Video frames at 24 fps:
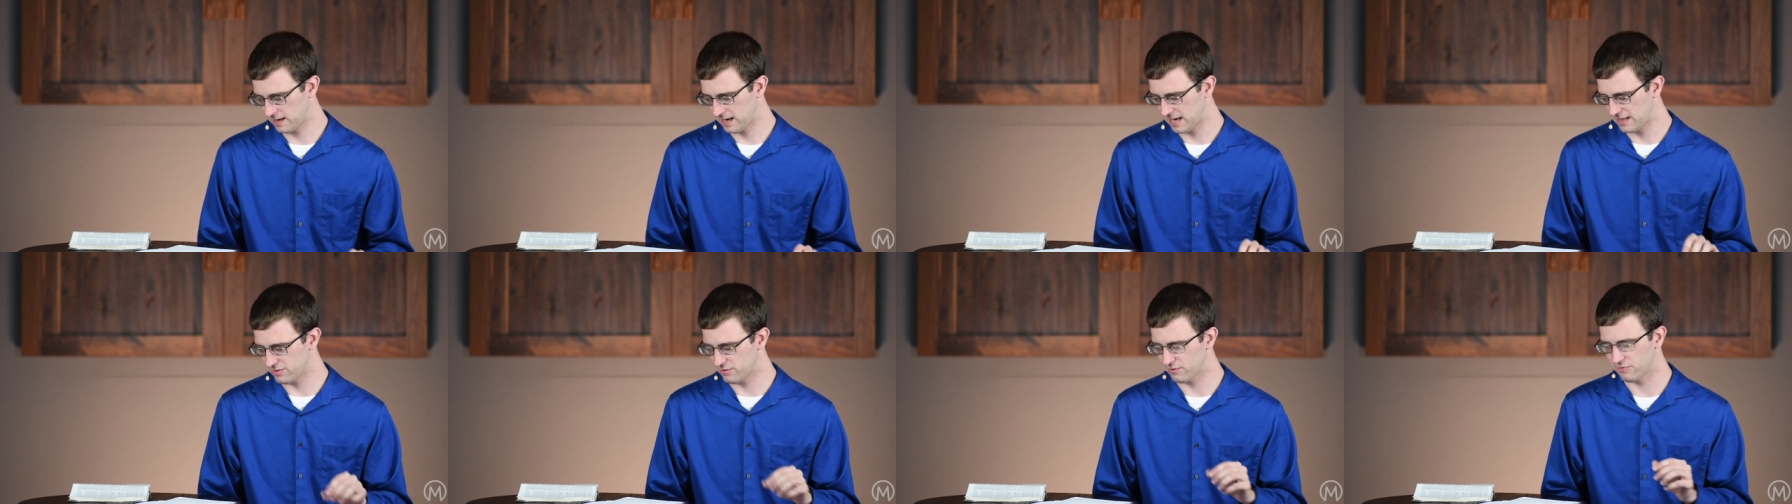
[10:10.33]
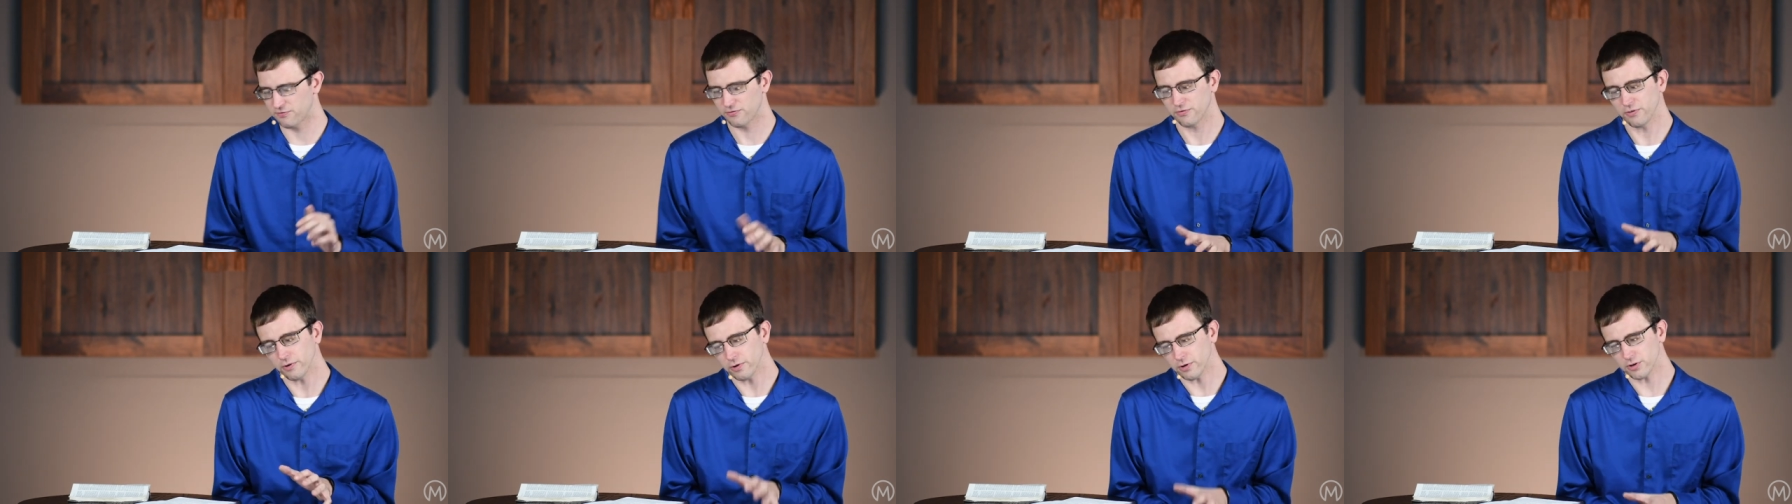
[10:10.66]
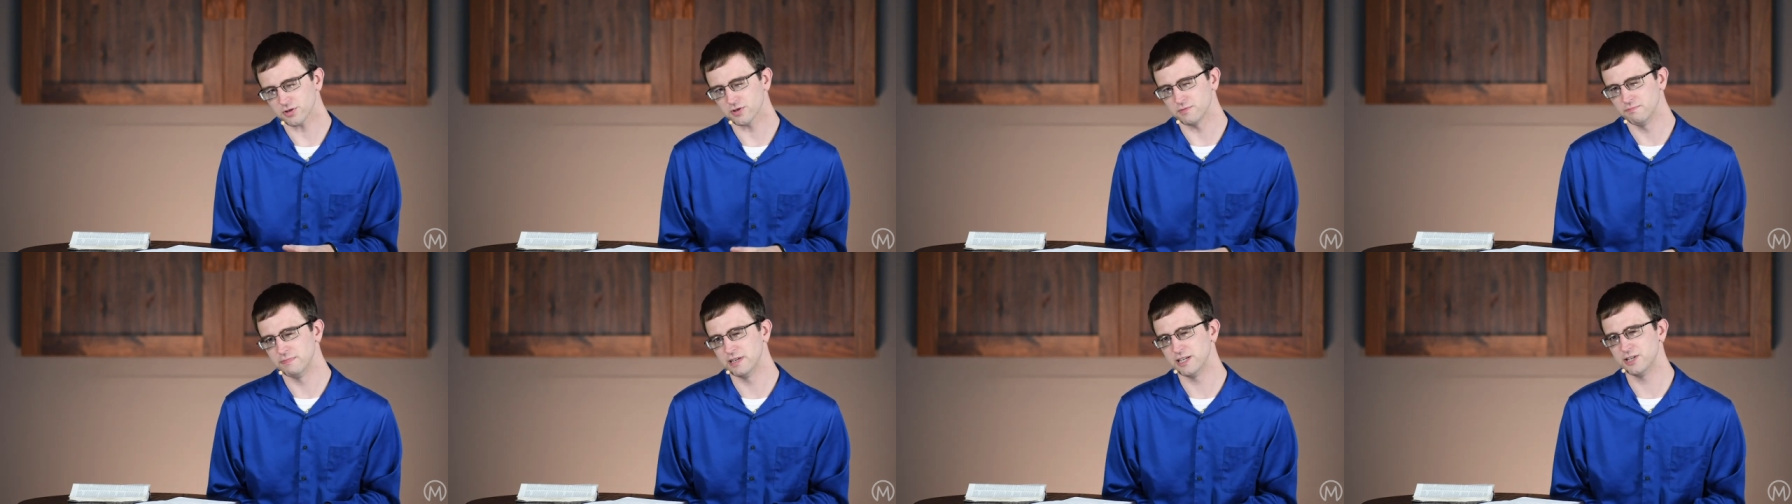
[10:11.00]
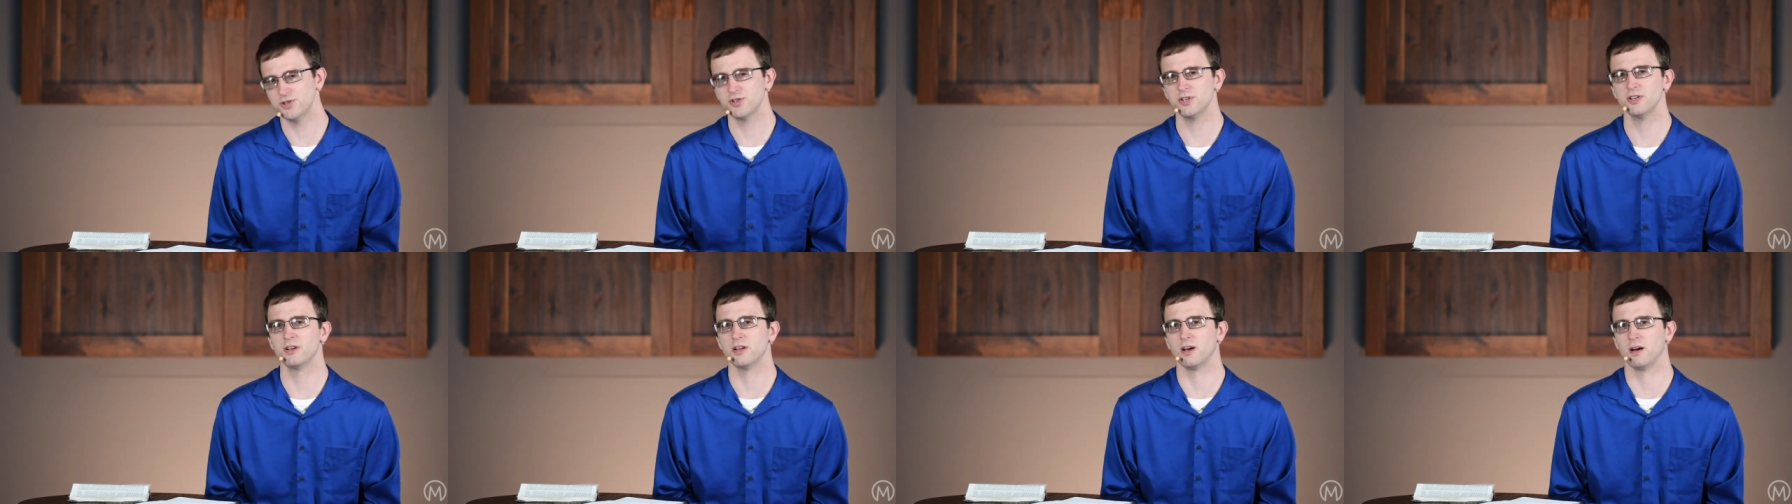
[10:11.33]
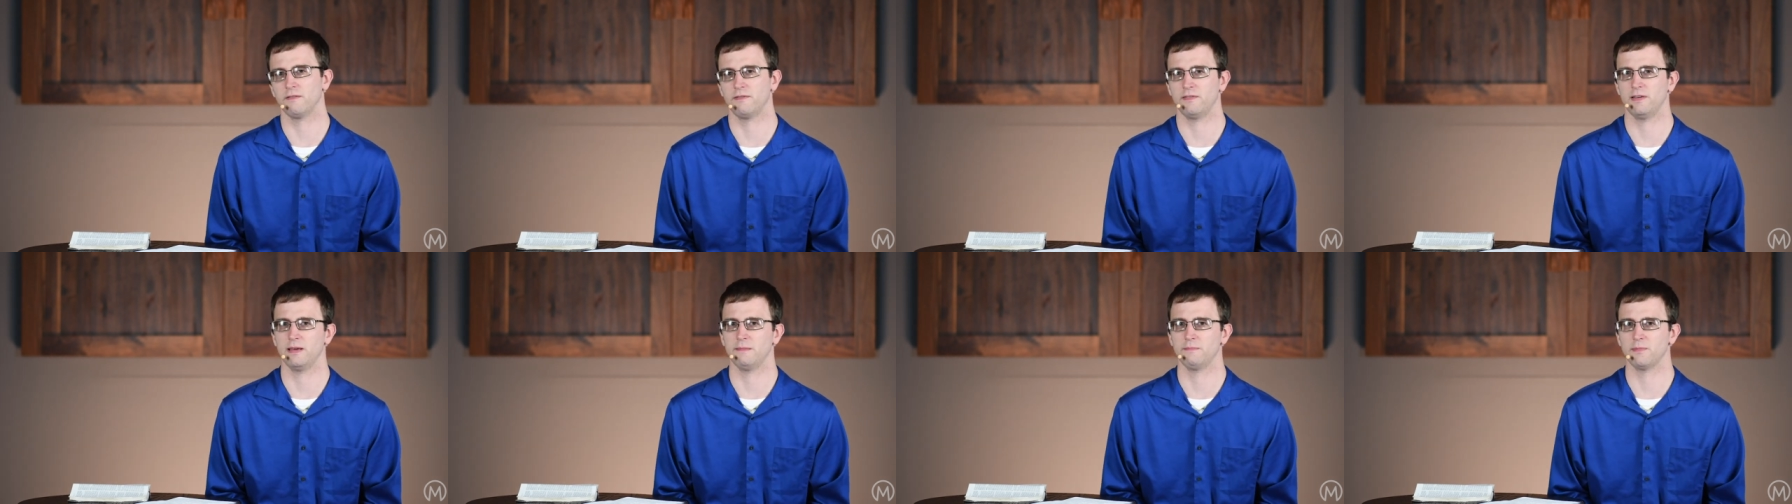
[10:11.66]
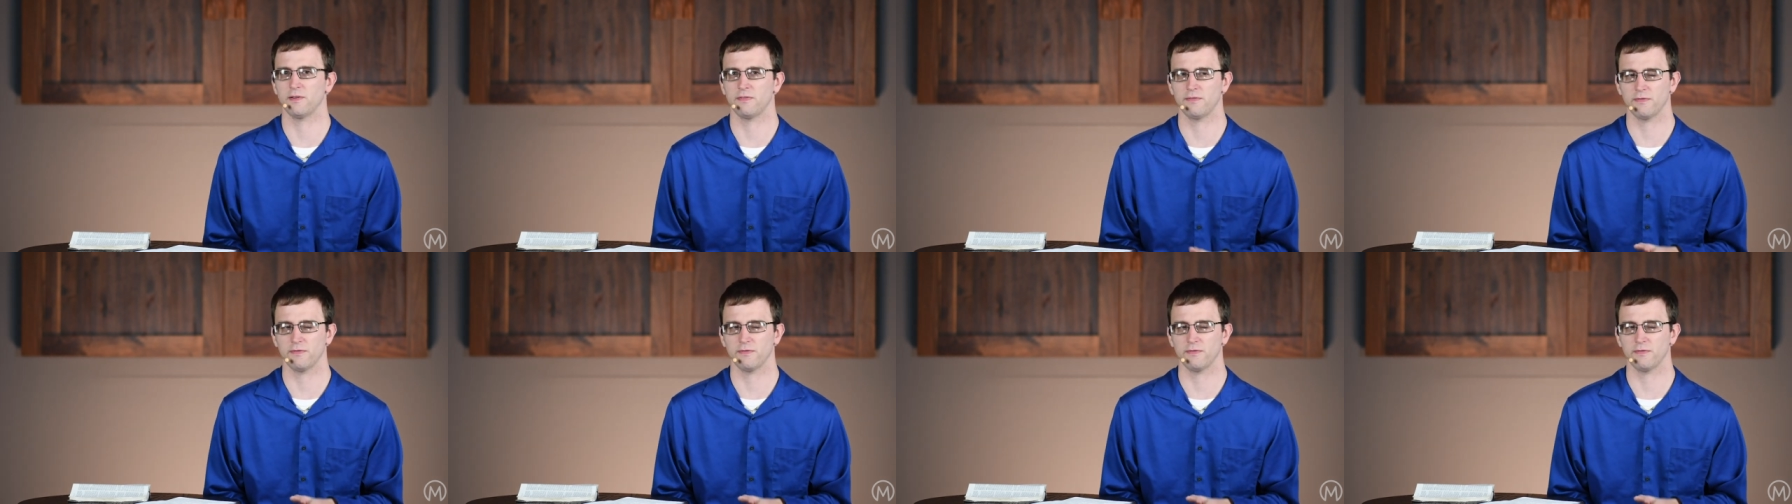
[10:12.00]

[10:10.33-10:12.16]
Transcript: And the first mention of him,